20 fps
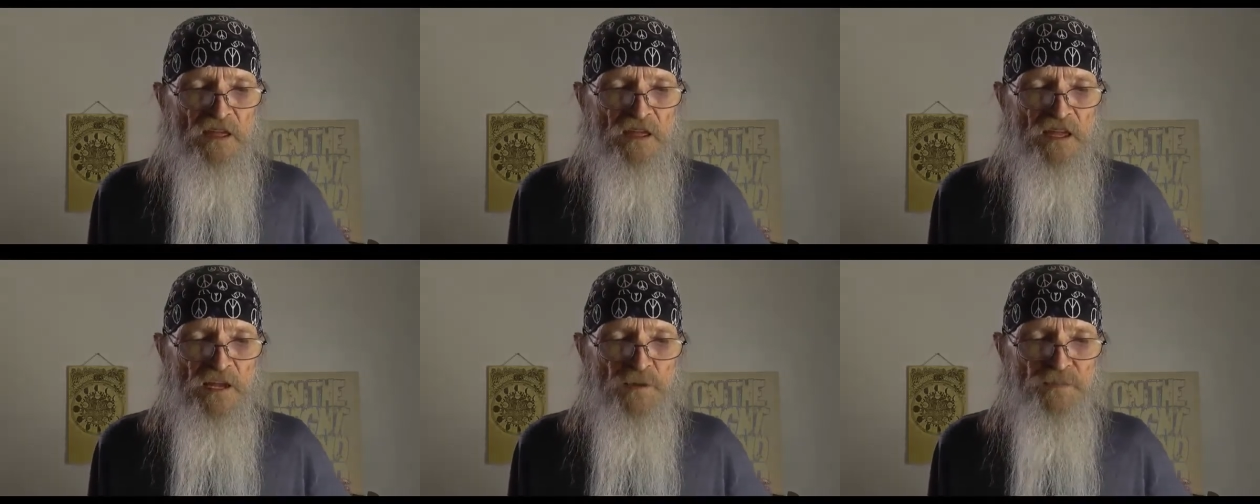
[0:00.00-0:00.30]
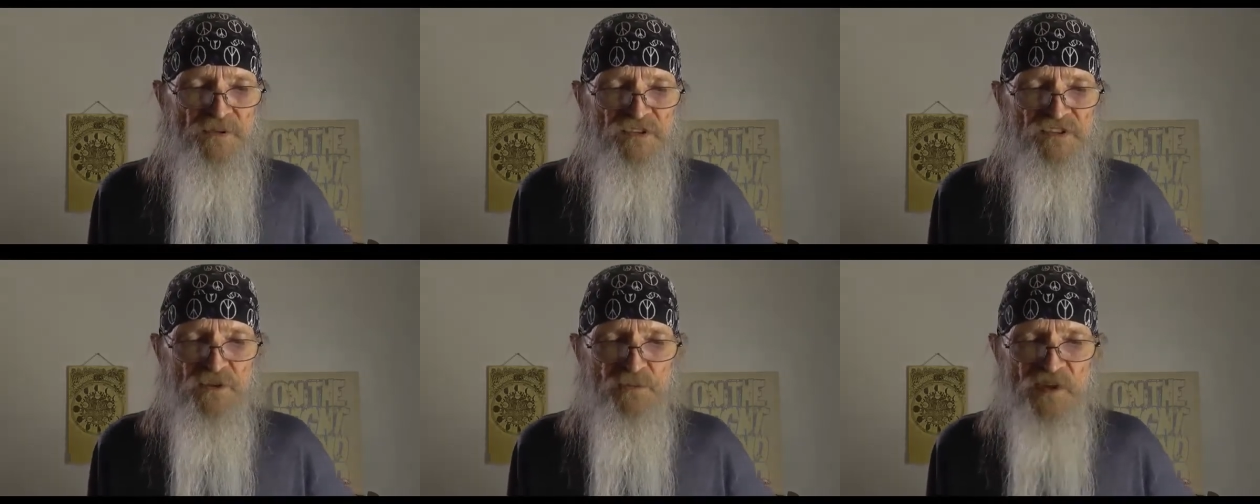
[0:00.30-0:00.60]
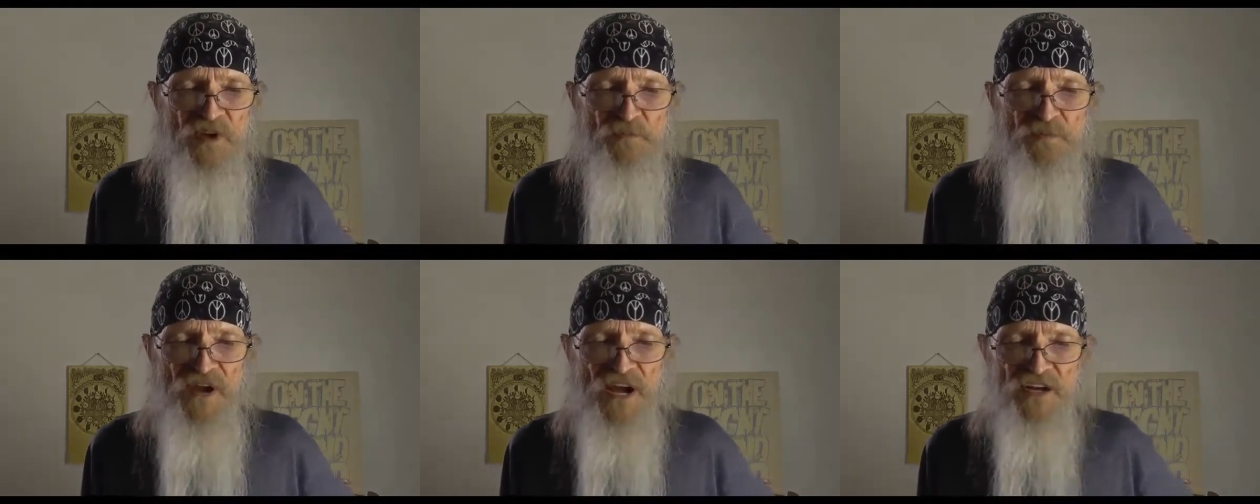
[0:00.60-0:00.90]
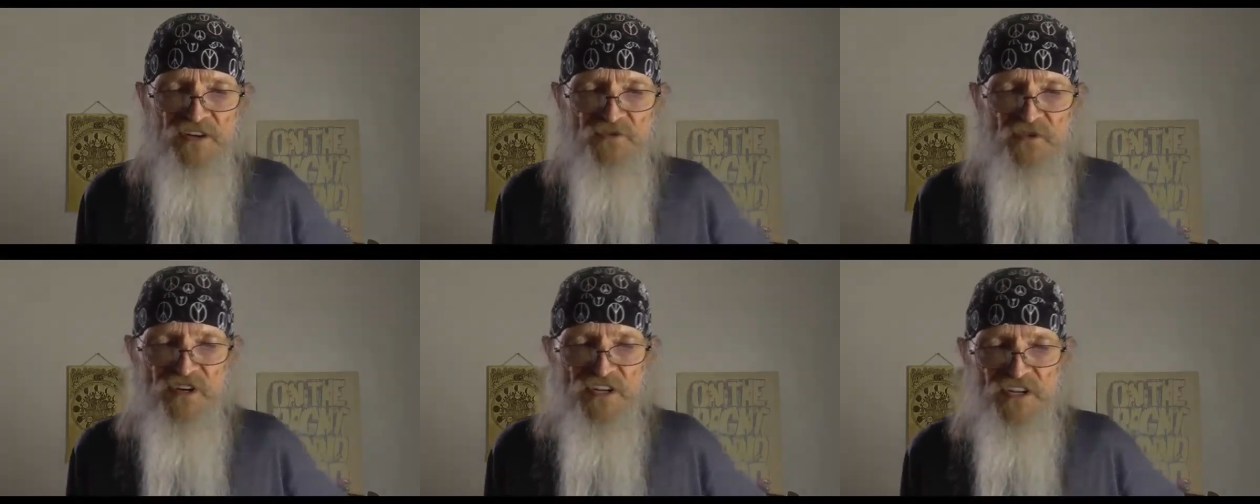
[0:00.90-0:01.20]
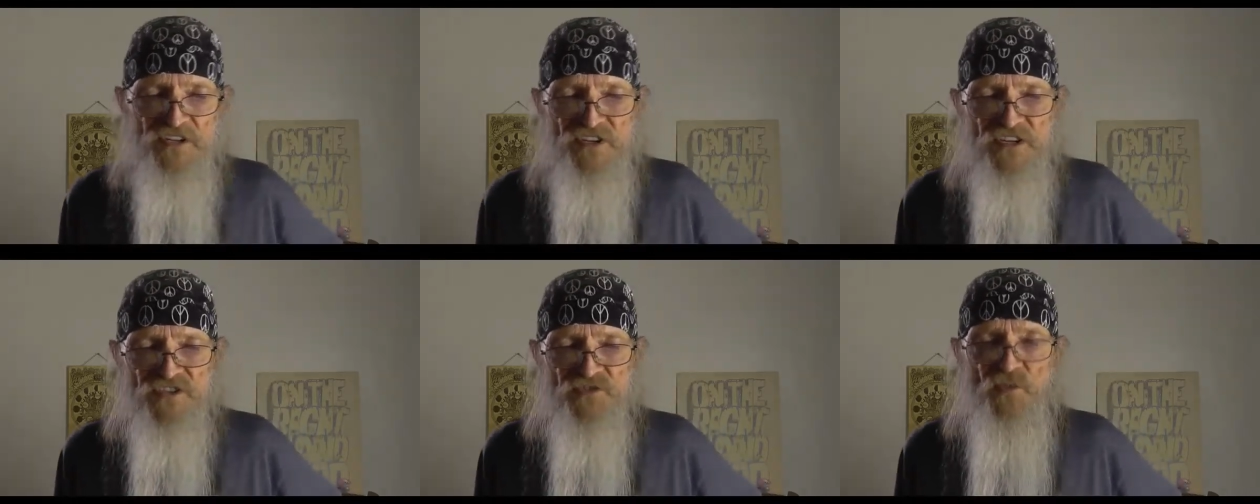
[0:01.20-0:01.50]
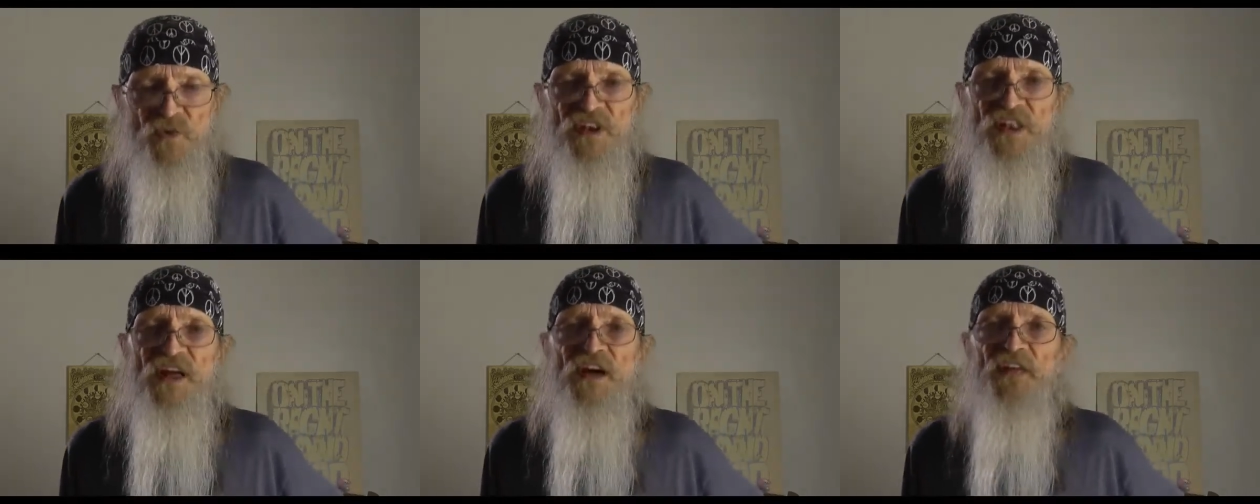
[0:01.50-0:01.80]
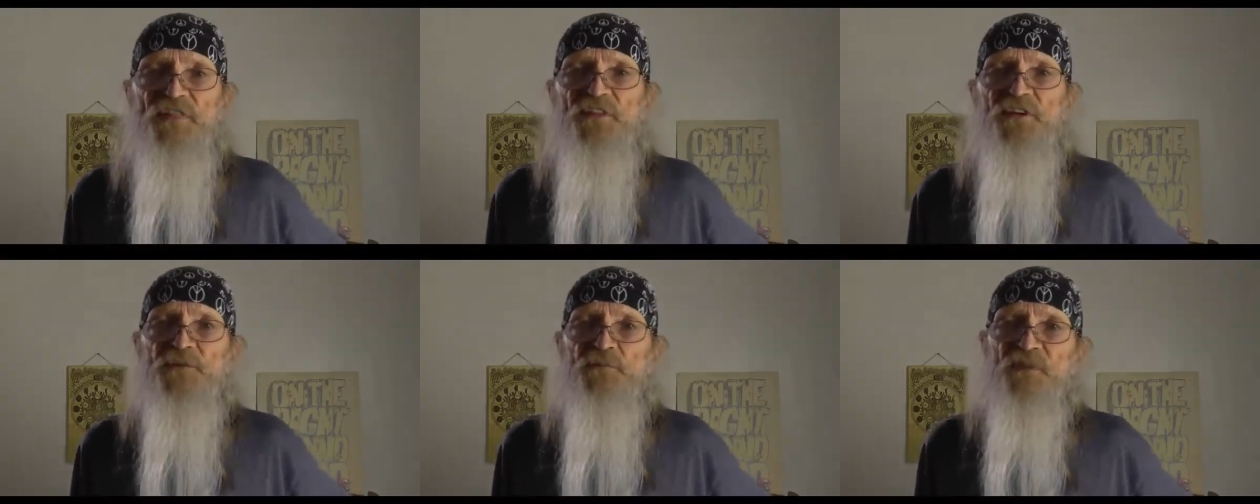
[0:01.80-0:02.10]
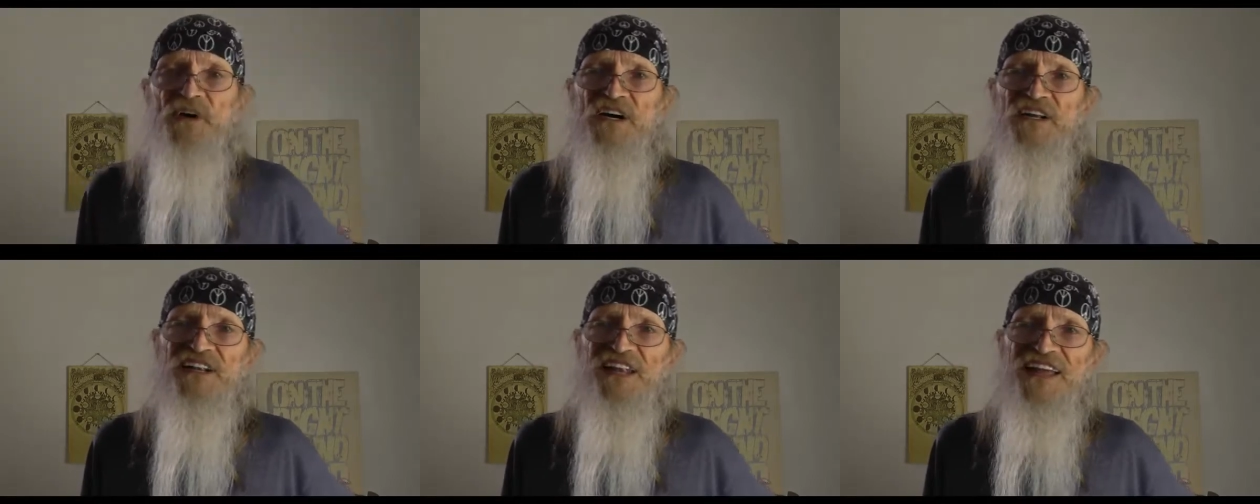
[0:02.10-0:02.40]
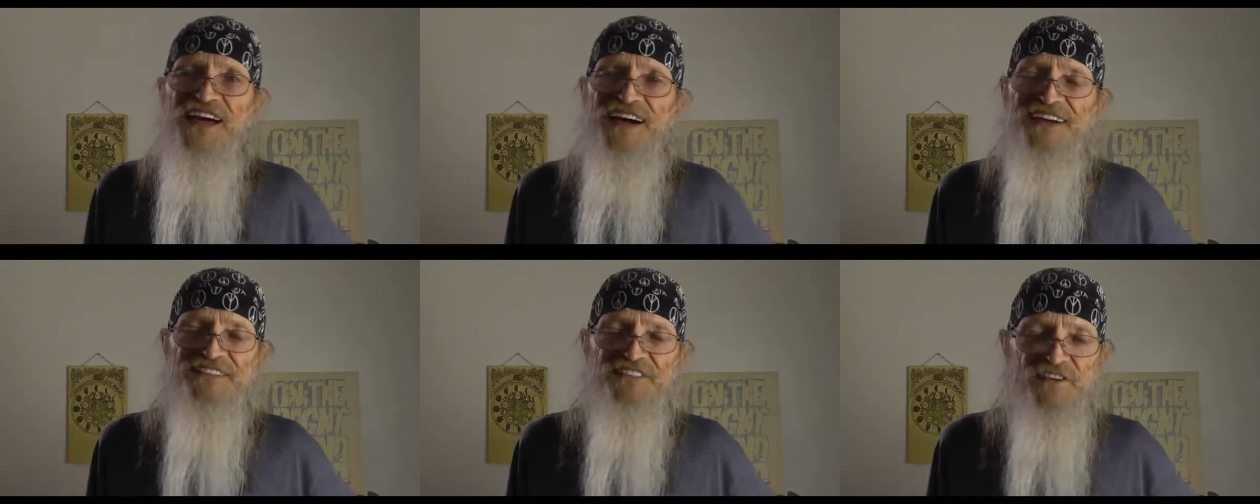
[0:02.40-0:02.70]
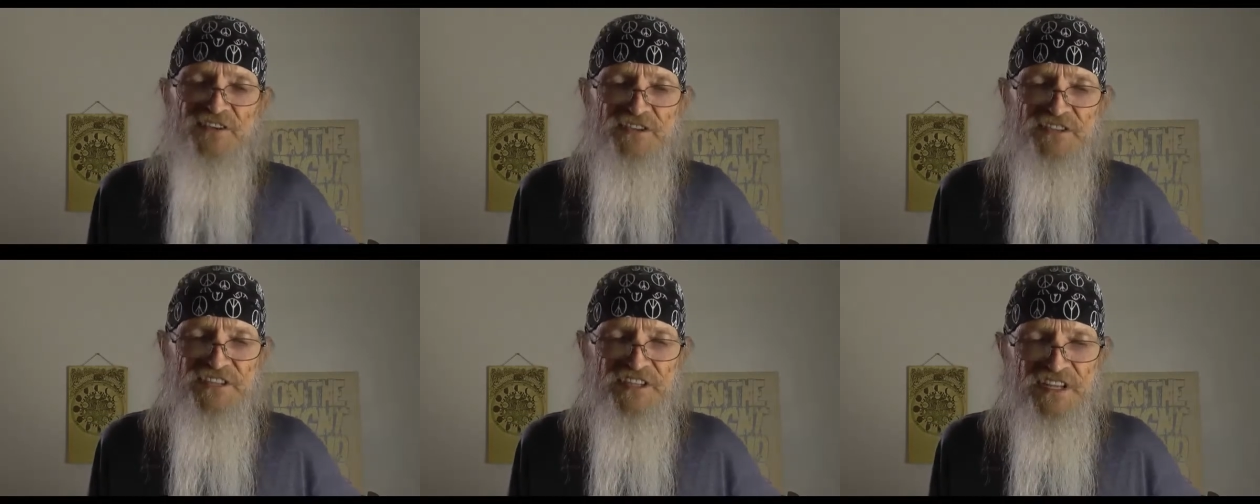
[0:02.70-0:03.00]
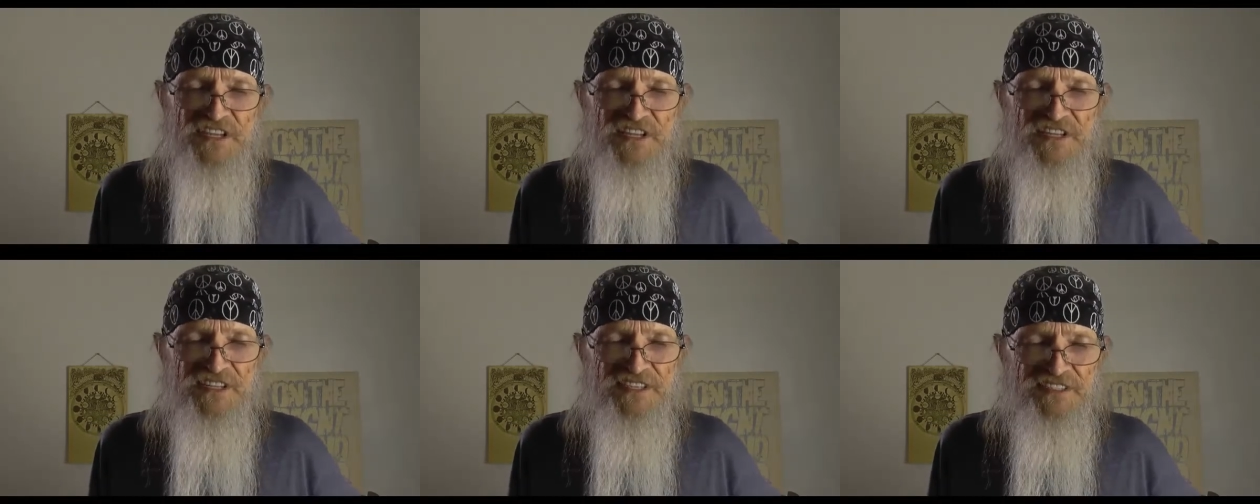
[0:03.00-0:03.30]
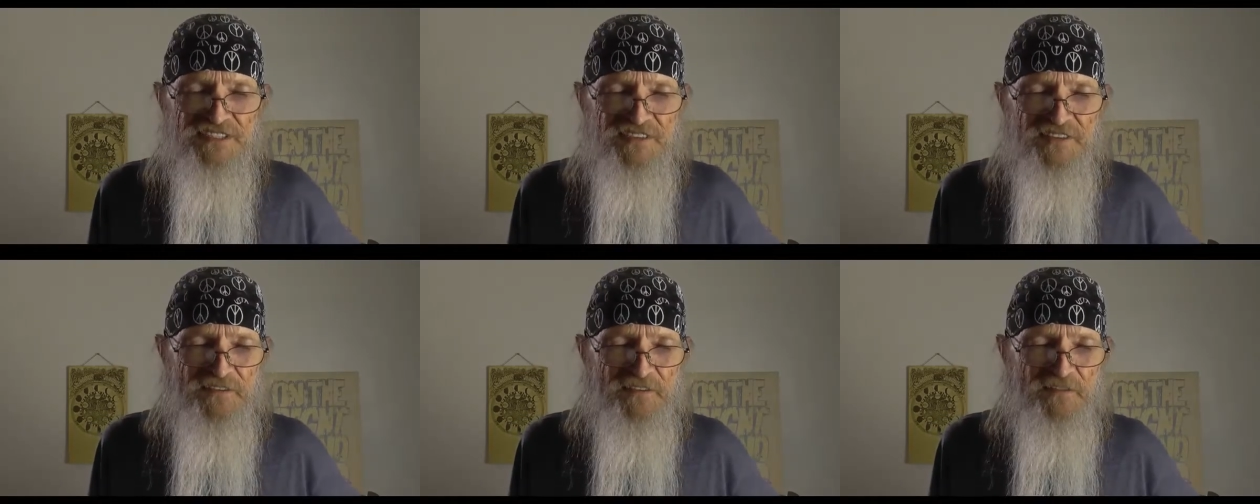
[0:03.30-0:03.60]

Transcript: He put them in petri dishes with nothing but lactose to eat.